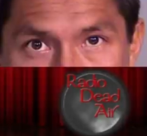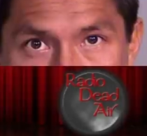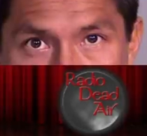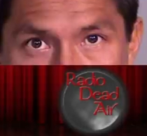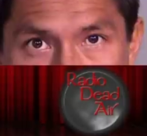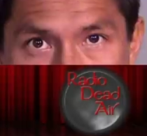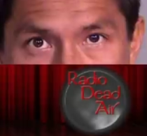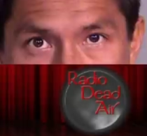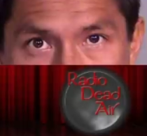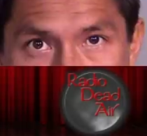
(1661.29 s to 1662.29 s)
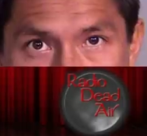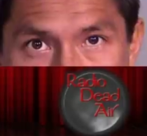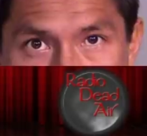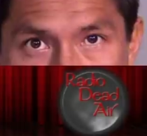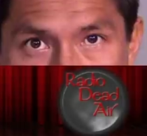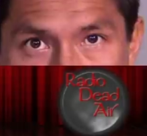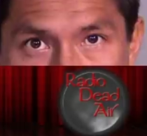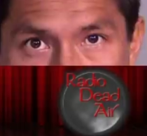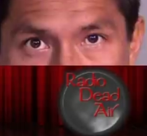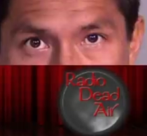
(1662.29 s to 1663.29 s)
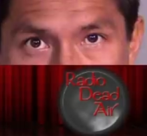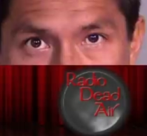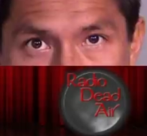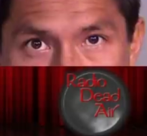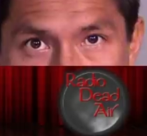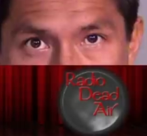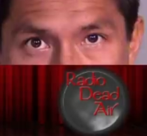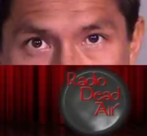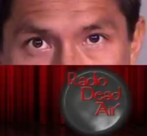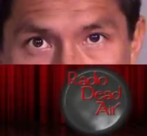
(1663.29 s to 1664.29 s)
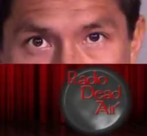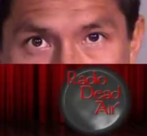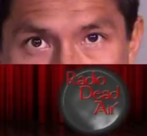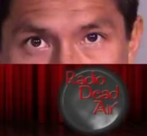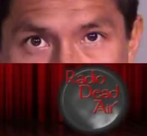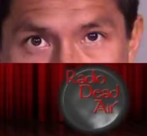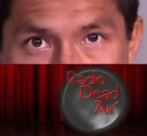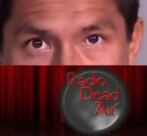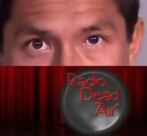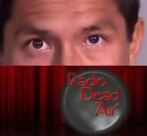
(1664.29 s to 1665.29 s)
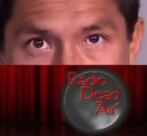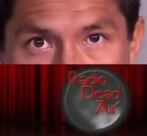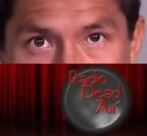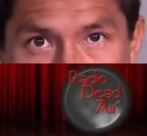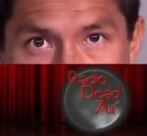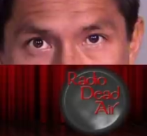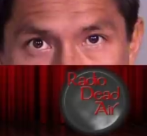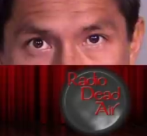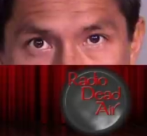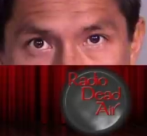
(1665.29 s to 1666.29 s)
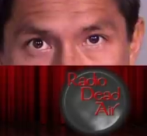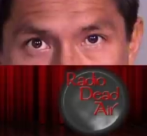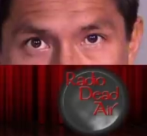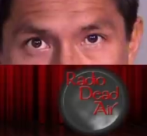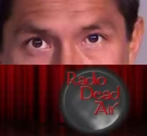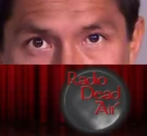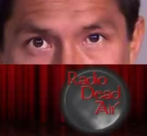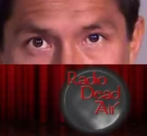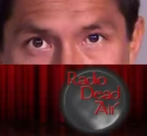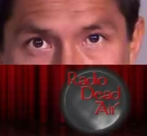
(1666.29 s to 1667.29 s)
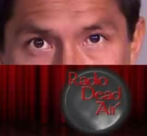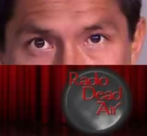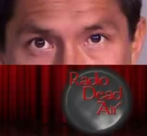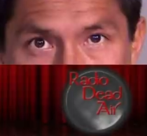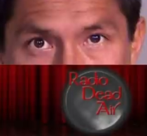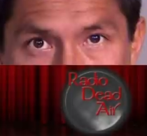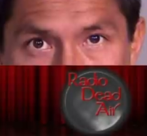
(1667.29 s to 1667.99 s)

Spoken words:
[no speech]